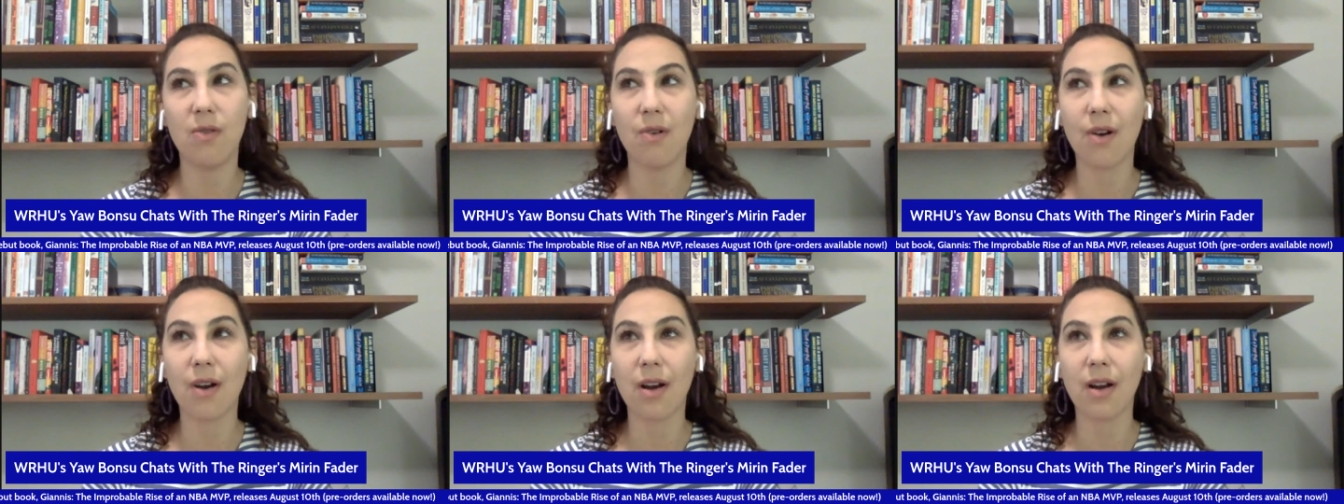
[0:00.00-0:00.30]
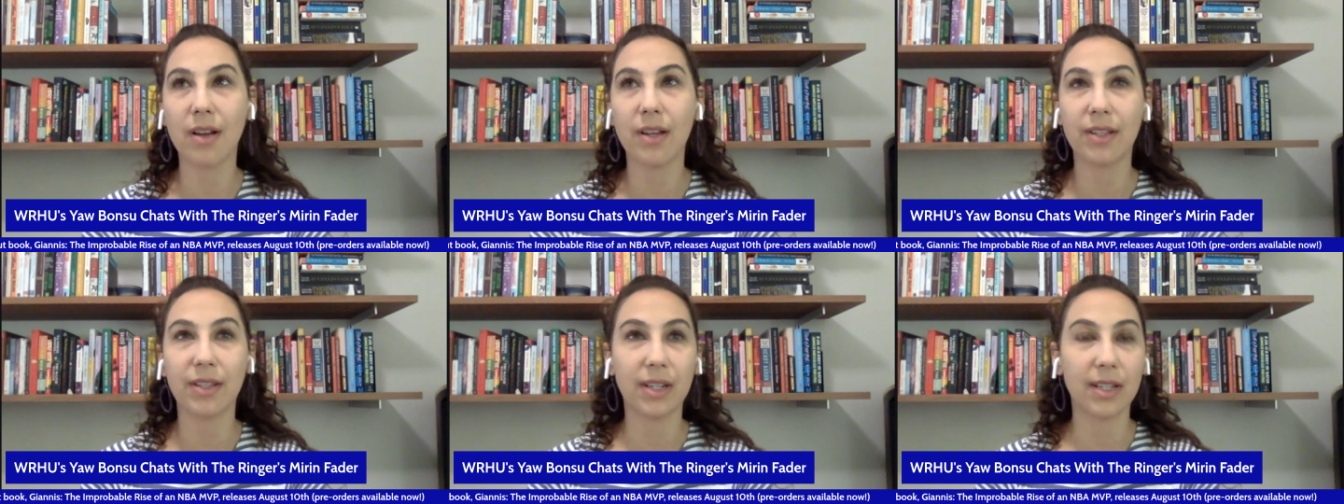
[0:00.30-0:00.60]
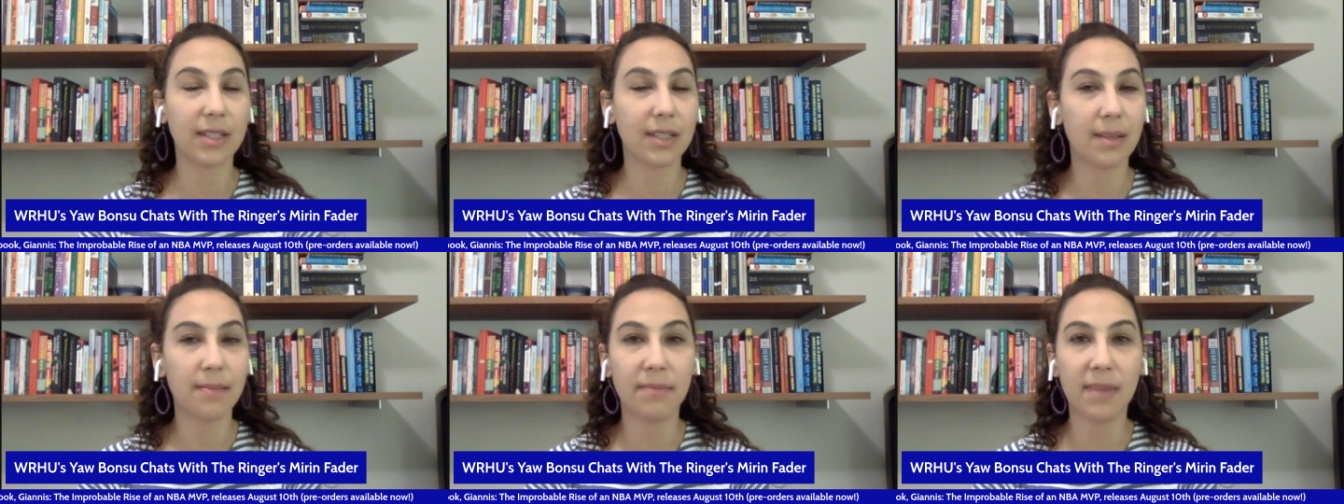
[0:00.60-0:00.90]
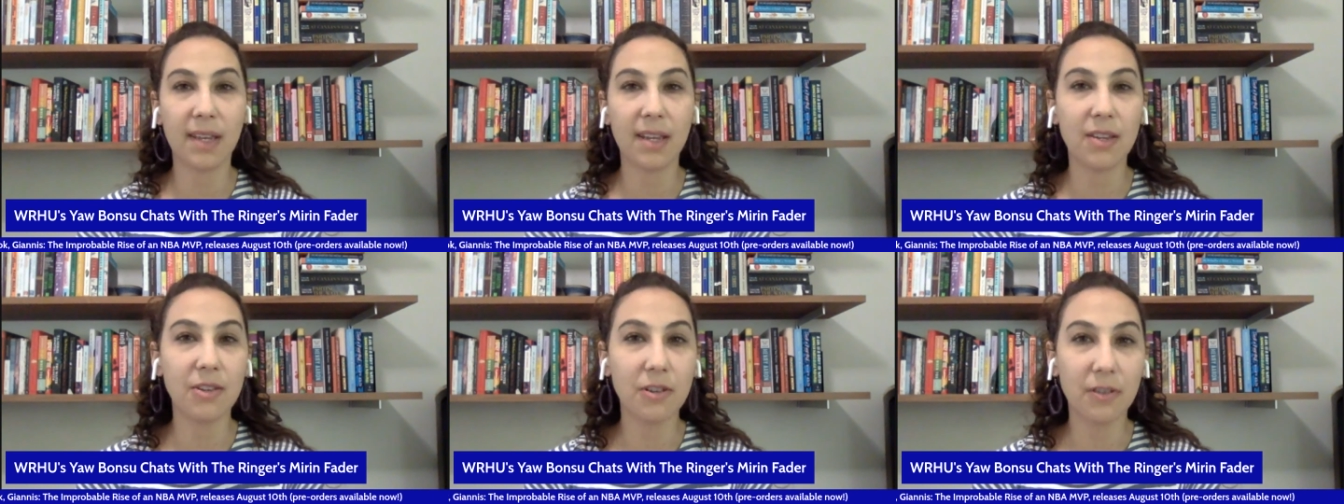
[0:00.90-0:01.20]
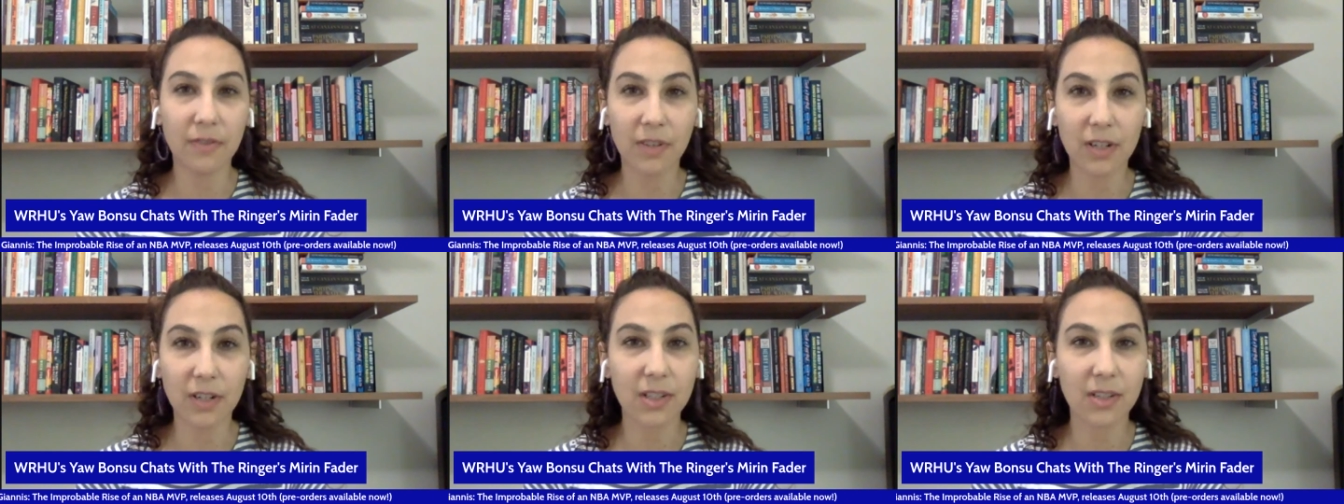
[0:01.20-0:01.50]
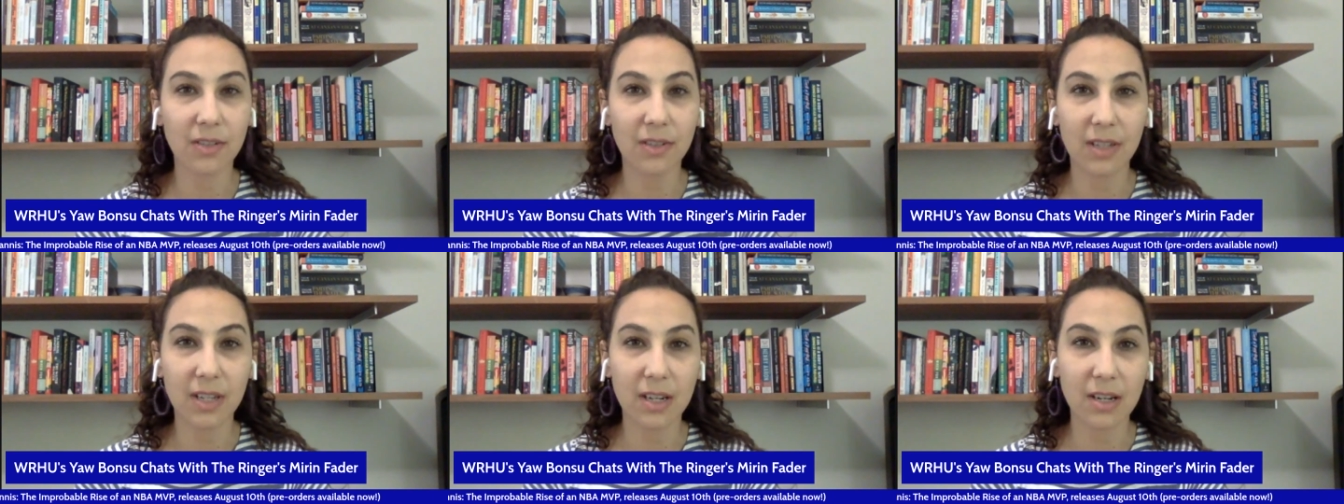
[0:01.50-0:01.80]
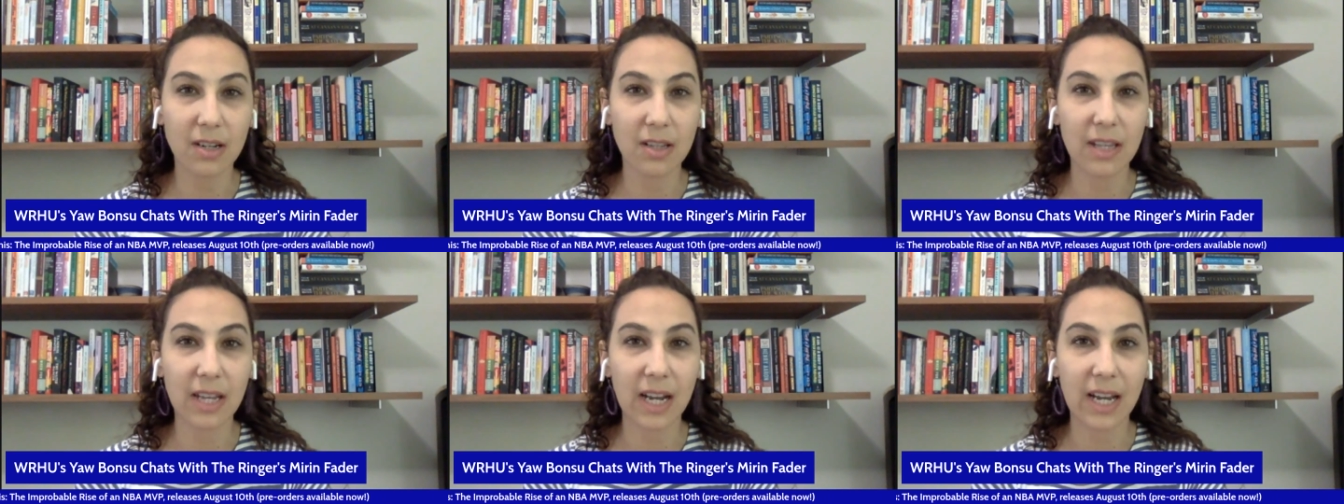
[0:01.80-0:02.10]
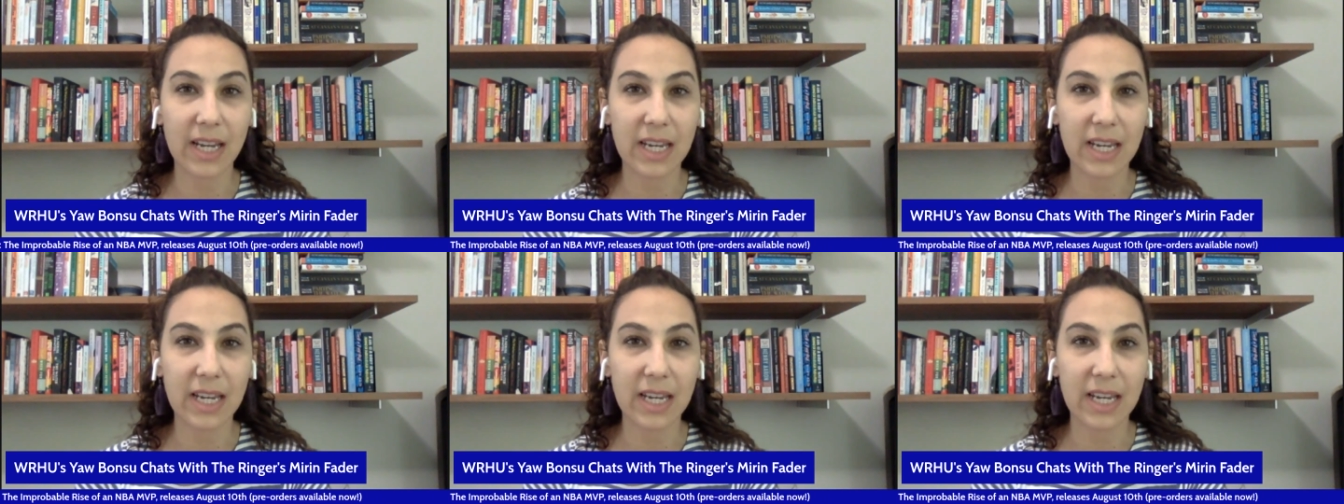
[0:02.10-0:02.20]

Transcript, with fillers: or is there something universal here that